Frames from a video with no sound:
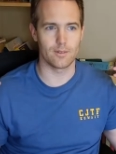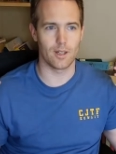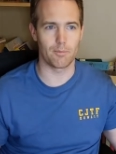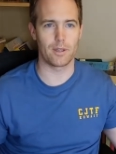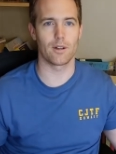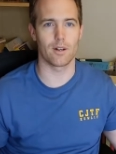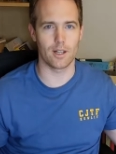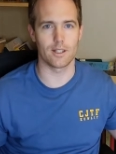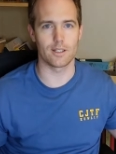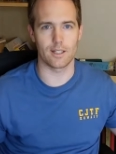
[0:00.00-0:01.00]
appear
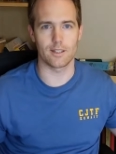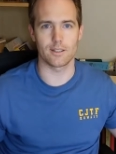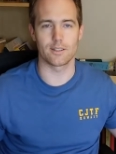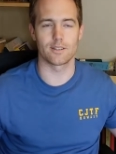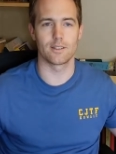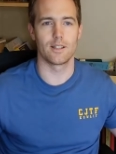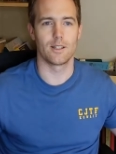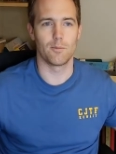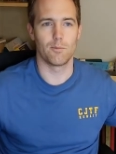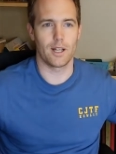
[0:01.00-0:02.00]
in the sentence,
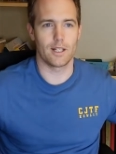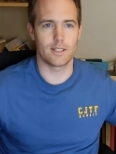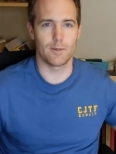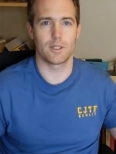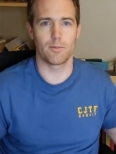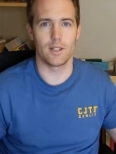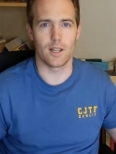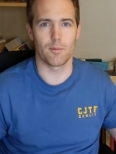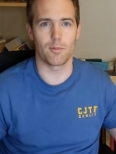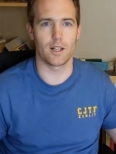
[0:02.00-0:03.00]
but it seems to be
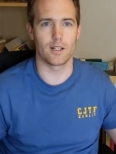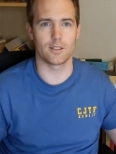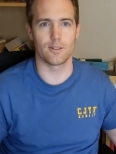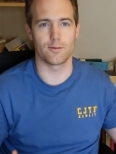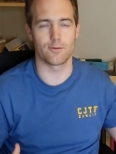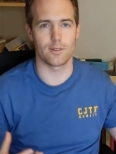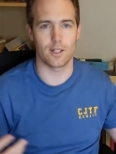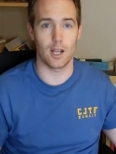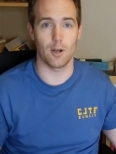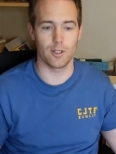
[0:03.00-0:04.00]
there because of
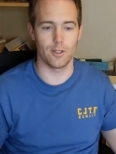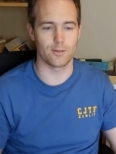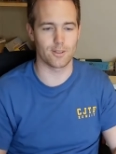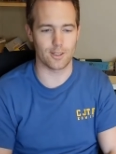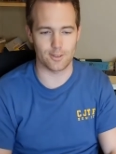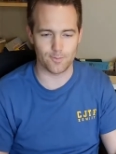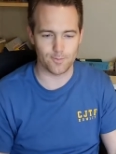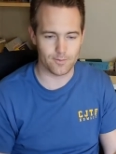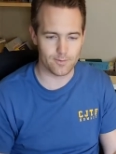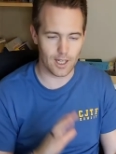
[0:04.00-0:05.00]
how we use things.
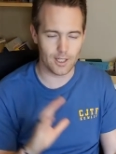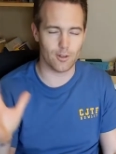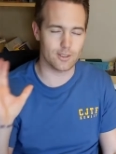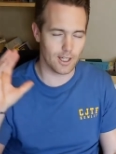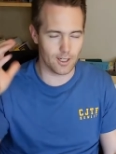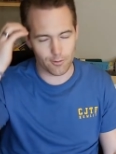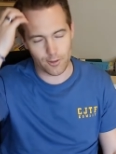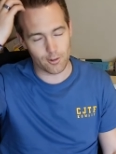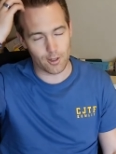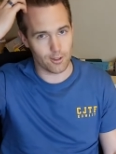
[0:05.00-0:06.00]
I know it's kind of
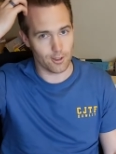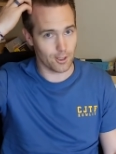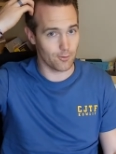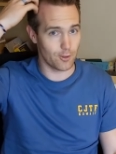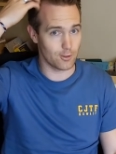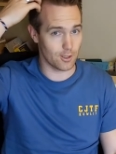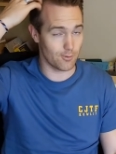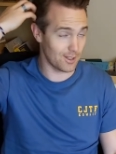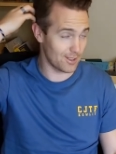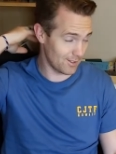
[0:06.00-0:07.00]
theoretical and confusing
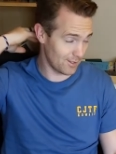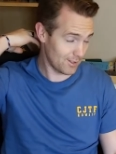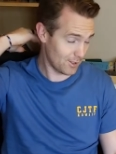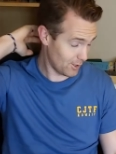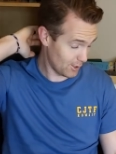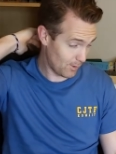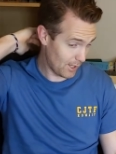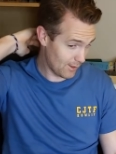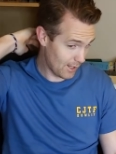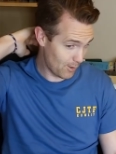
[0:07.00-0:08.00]
if I just explain
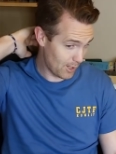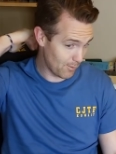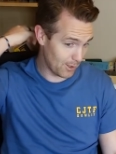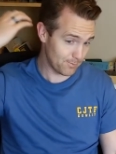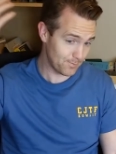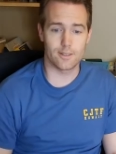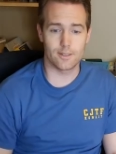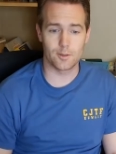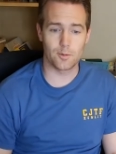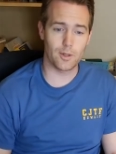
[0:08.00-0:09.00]
it that way, but
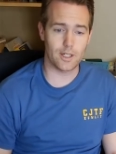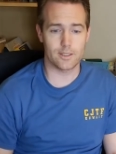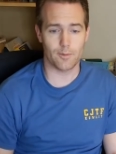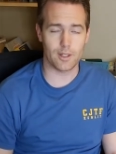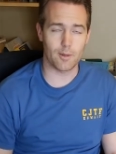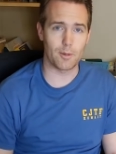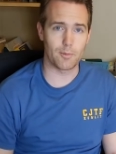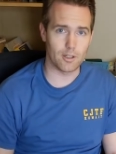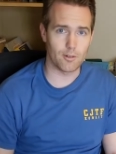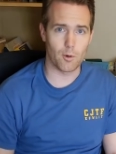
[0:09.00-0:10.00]
to bring it to something that might
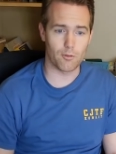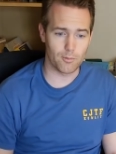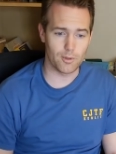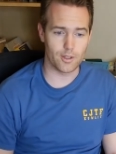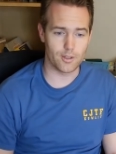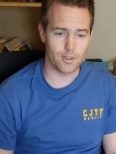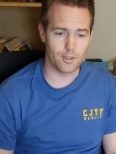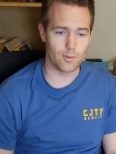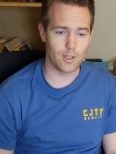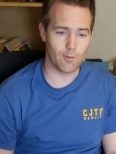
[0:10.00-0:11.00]
be a little more familiar to
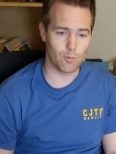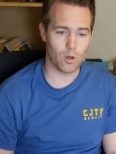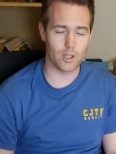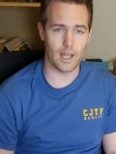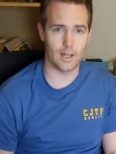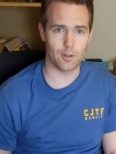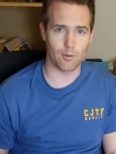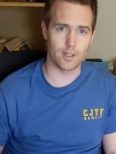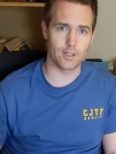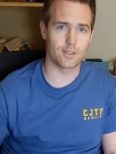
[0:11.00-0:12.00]
you, we have word
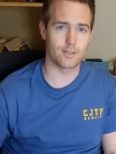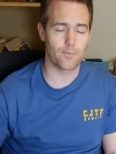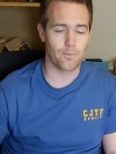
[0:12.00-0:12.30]
categories